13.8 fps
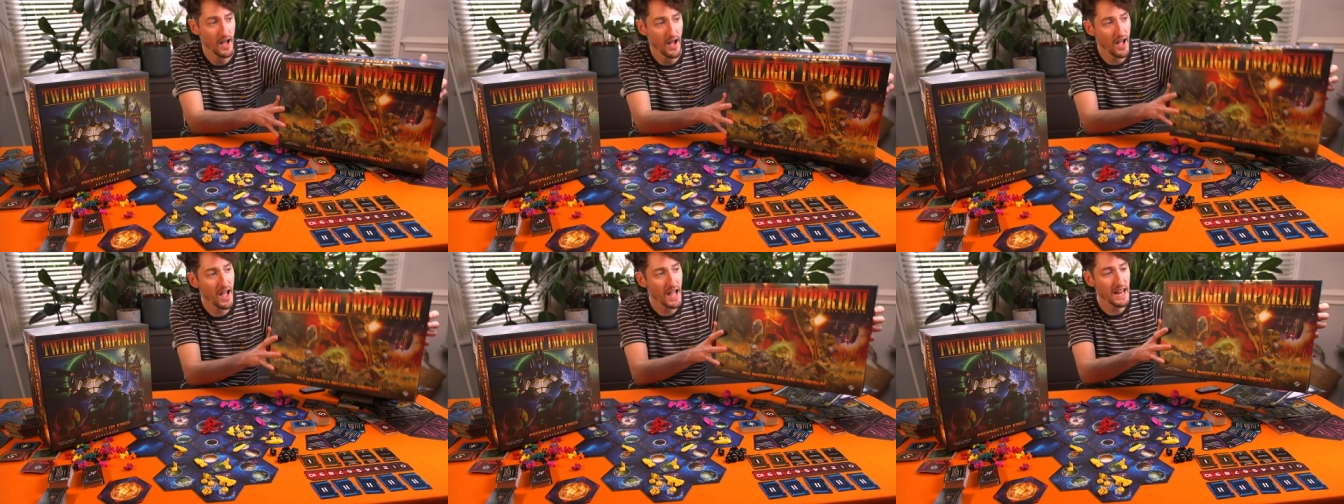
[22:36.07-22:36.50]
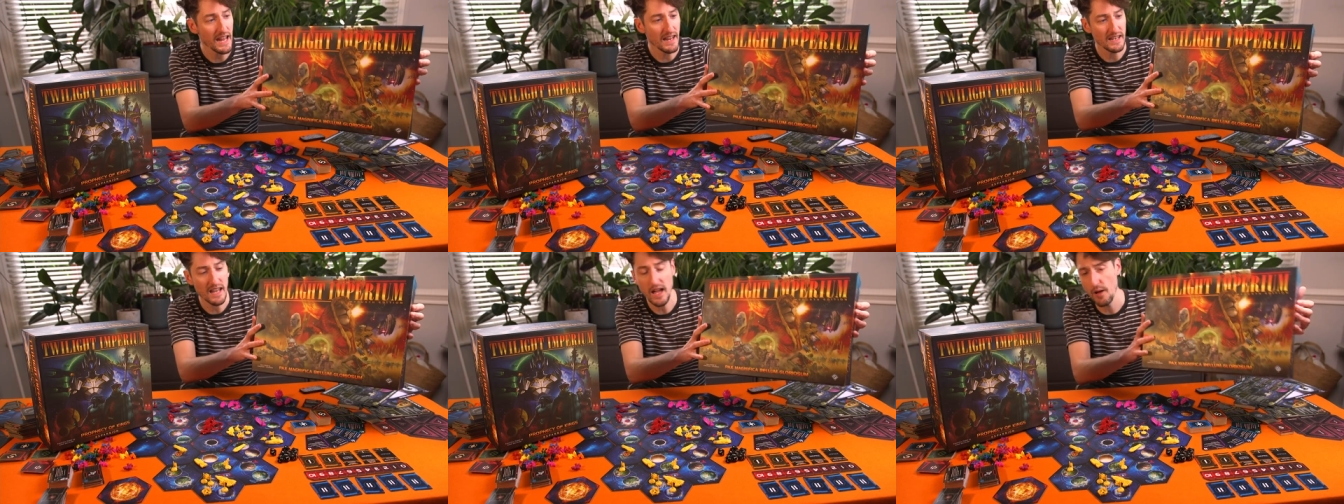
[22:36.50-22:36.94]
I
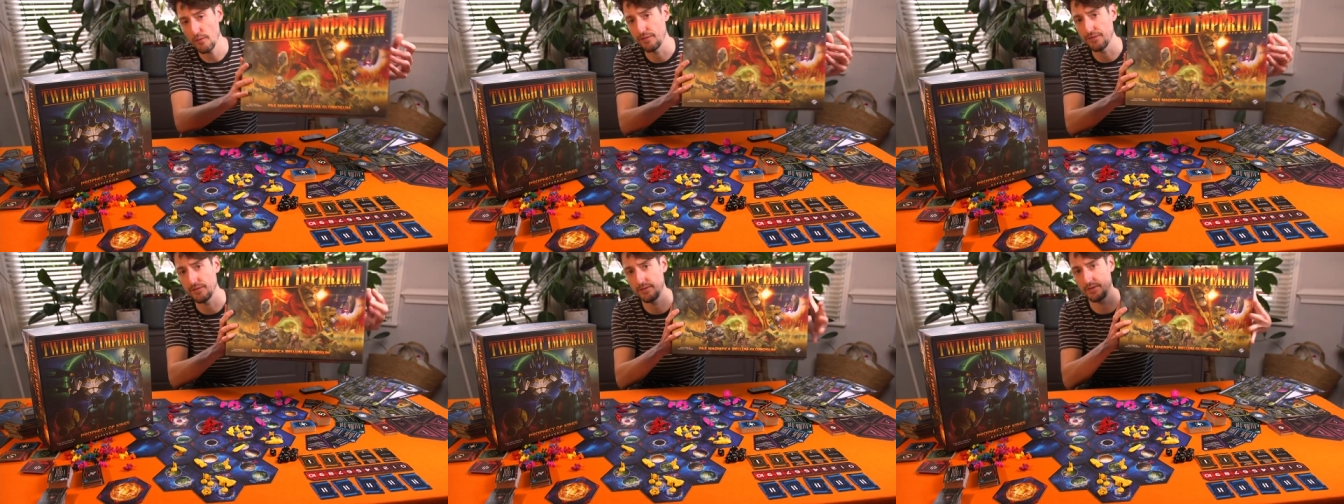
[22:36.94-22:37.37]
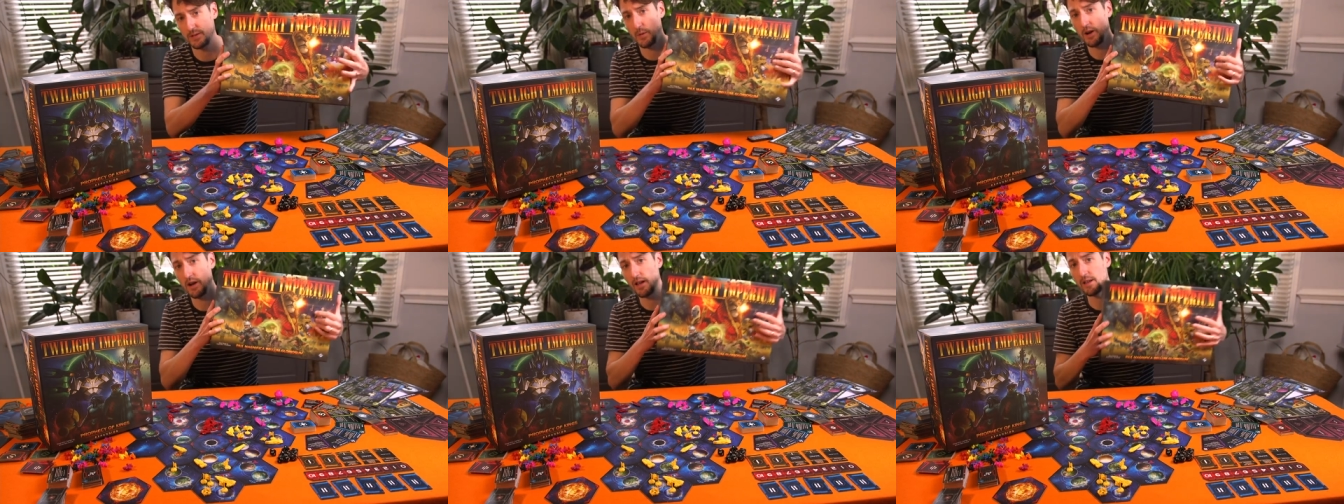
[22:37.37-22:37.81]
love
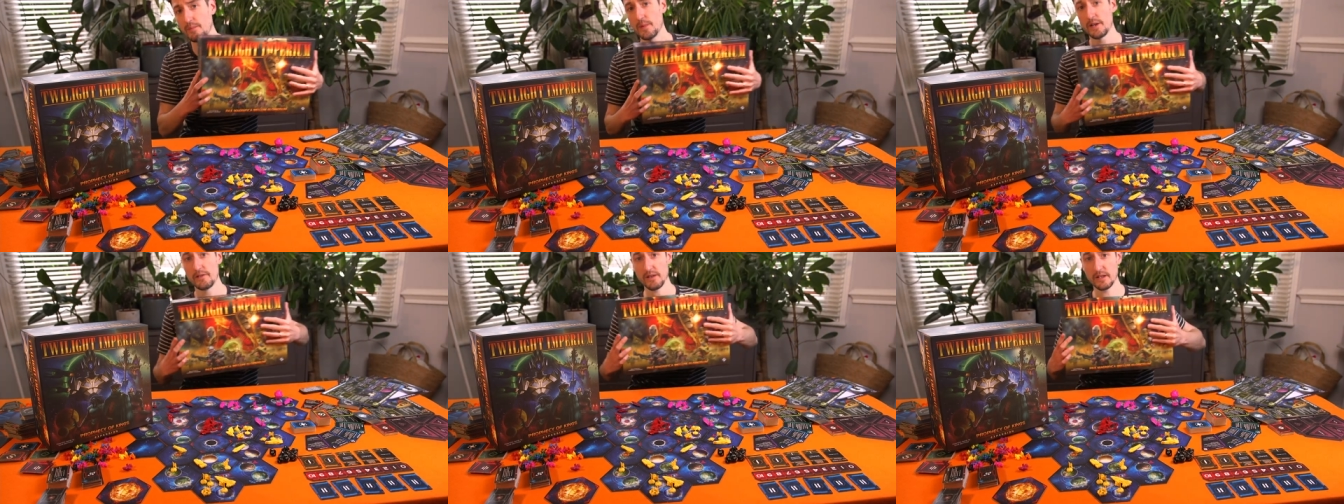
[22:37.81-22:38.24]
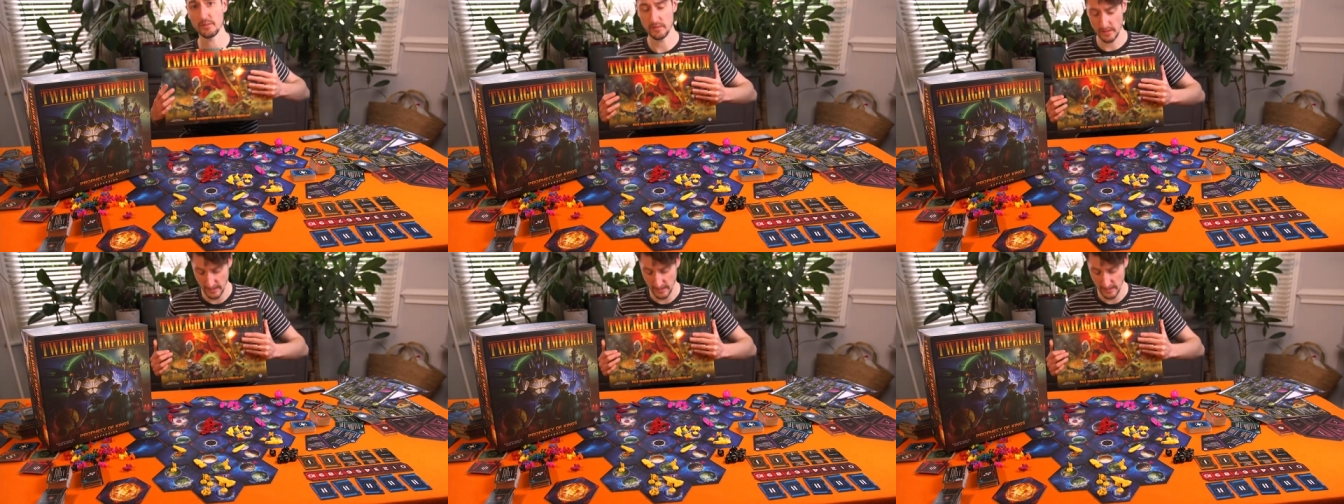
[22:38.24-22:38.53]
Twilight Imperium,